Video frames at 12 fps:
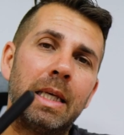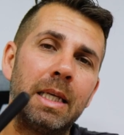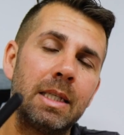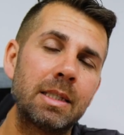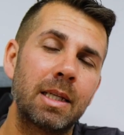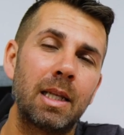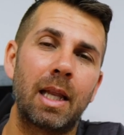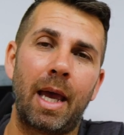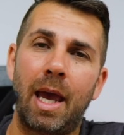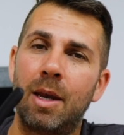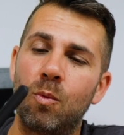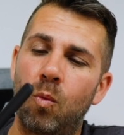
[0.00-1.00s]
the Intel
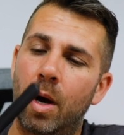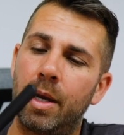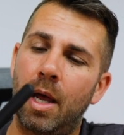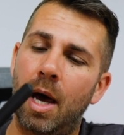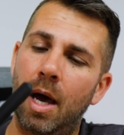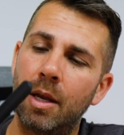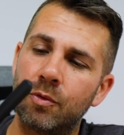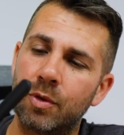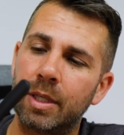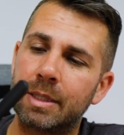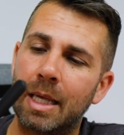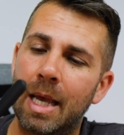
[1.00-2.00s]

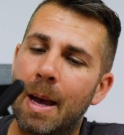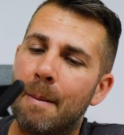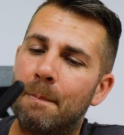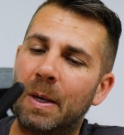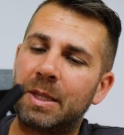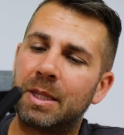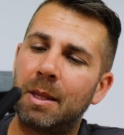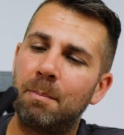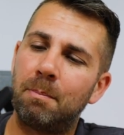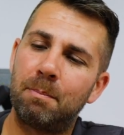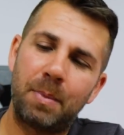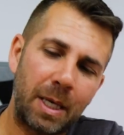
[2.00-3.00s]
N100, but the
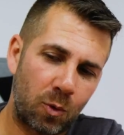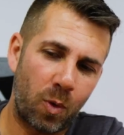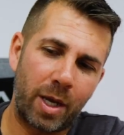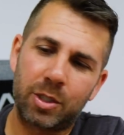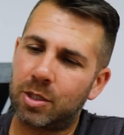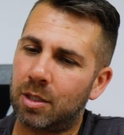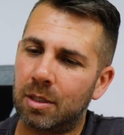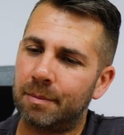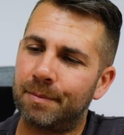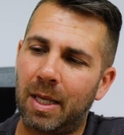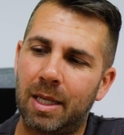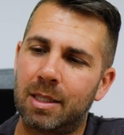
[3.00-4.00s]
big
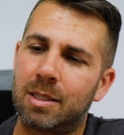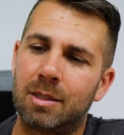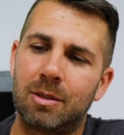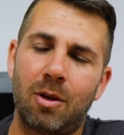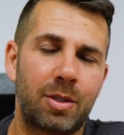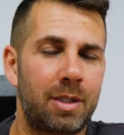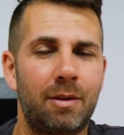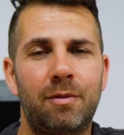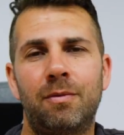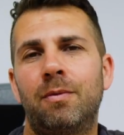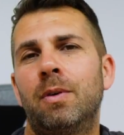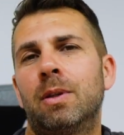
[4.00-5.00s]
question is not
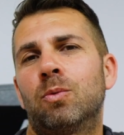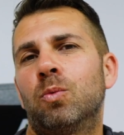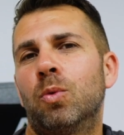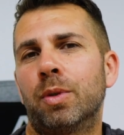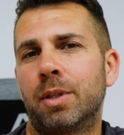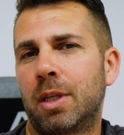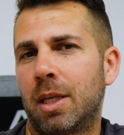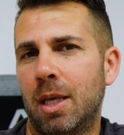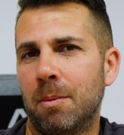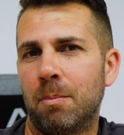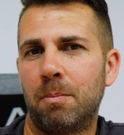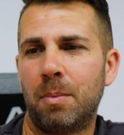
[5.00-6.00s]
if it would
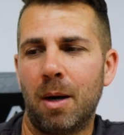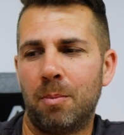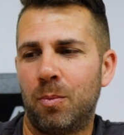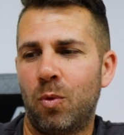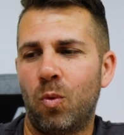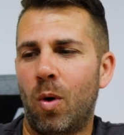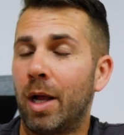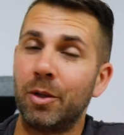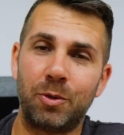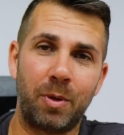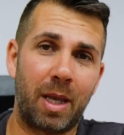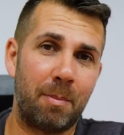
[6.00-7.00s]
keep up while
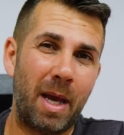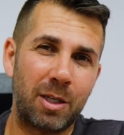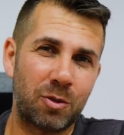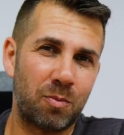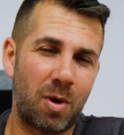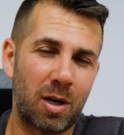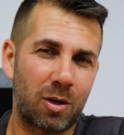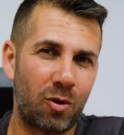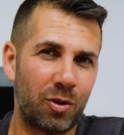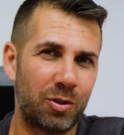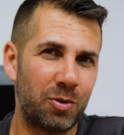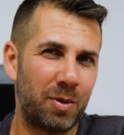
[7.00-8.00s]
doing a benchmark
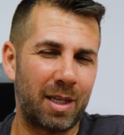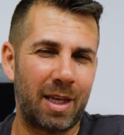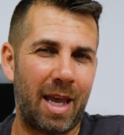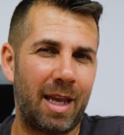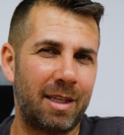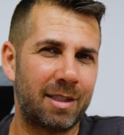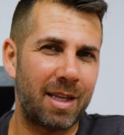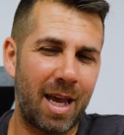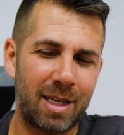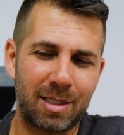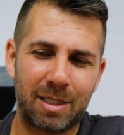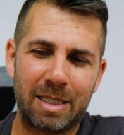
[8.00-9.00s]
or doing a
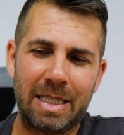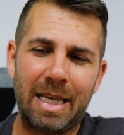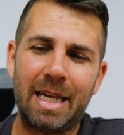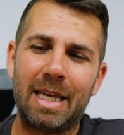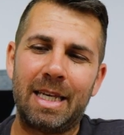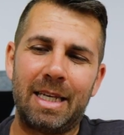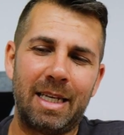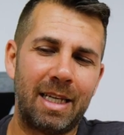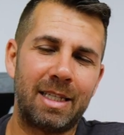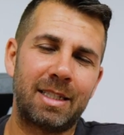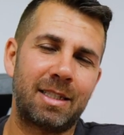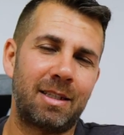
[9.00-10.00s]
task. It
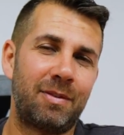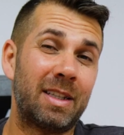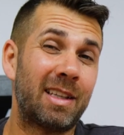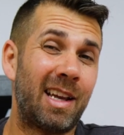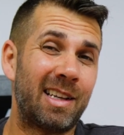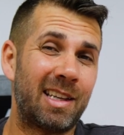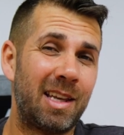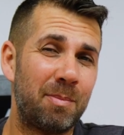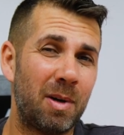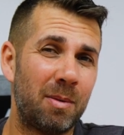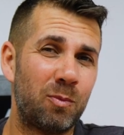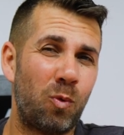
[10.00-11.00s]
is if it can
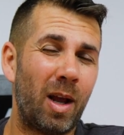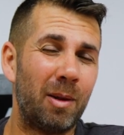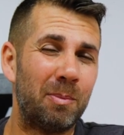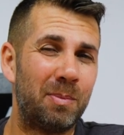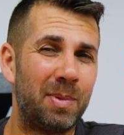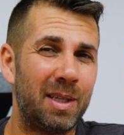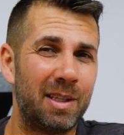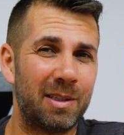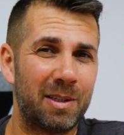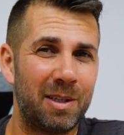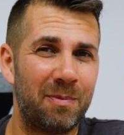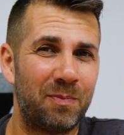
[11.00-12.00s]
keep up while being